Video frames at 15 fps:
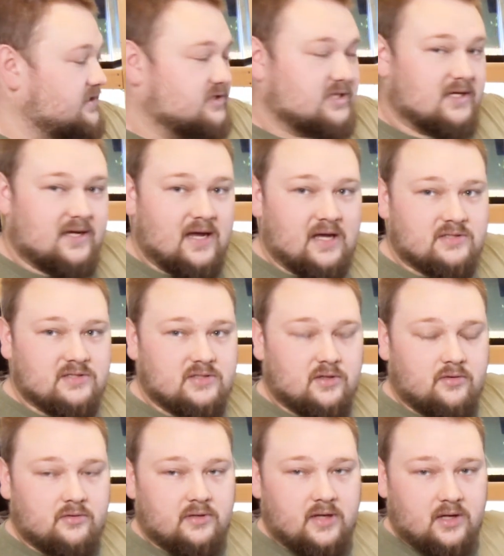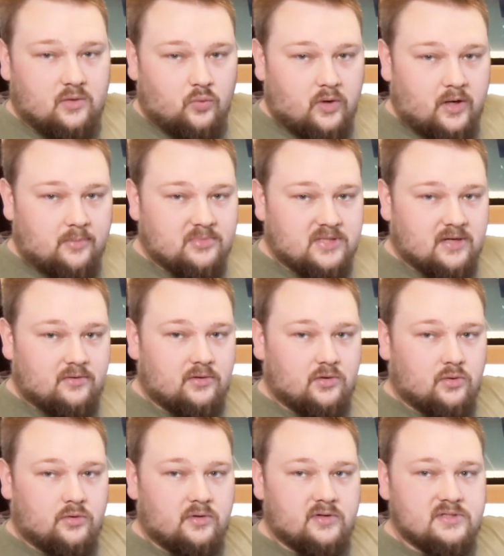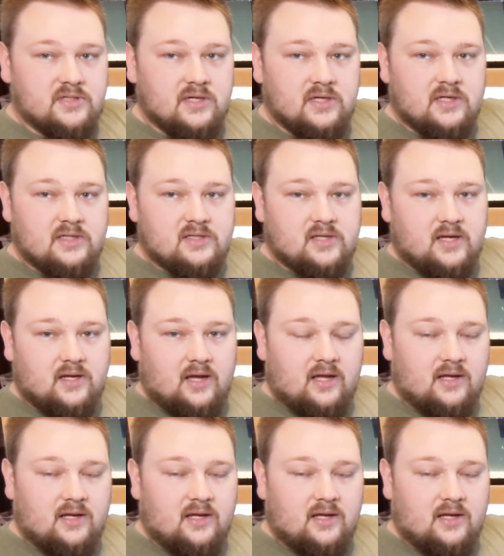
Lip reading: I just take acetone and wipe down the corners to get